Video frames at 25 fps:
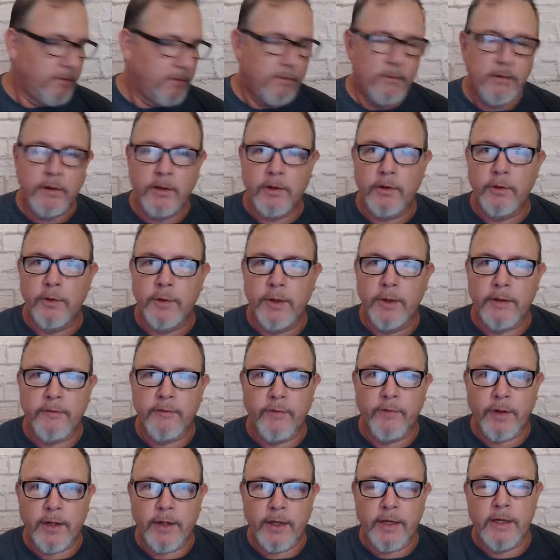including
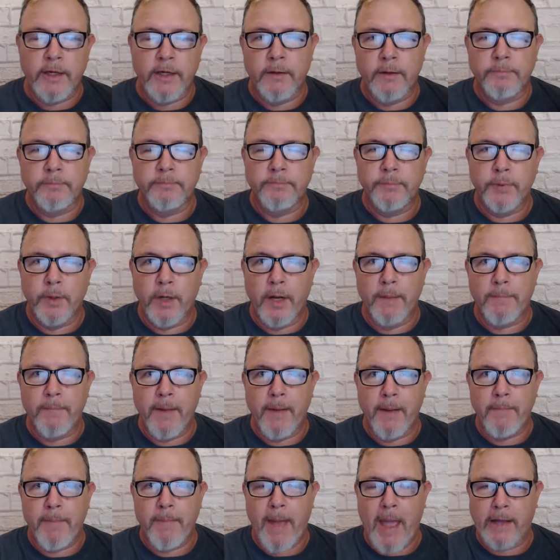forgetting to put up my
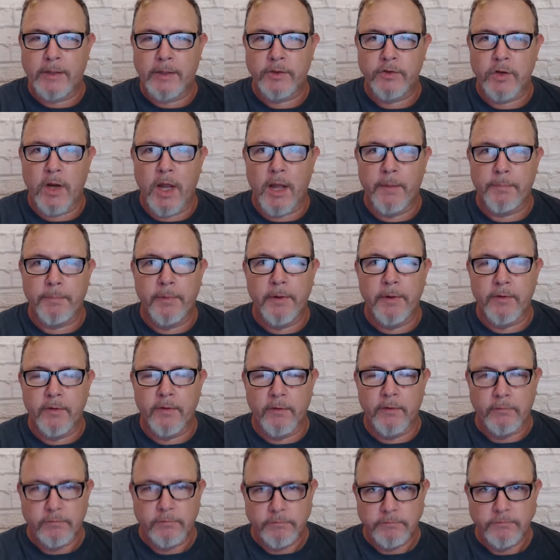backdrop
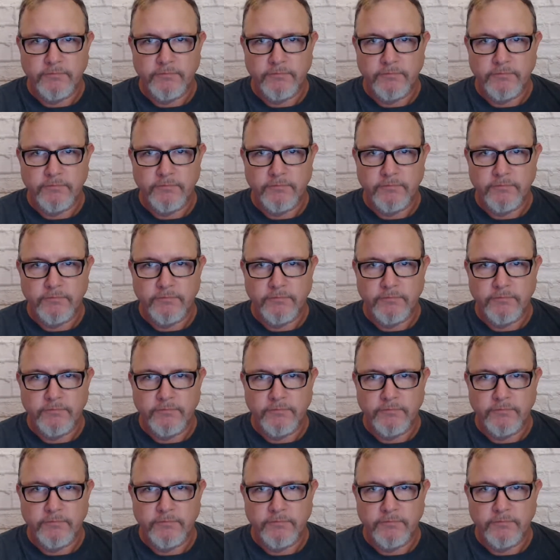until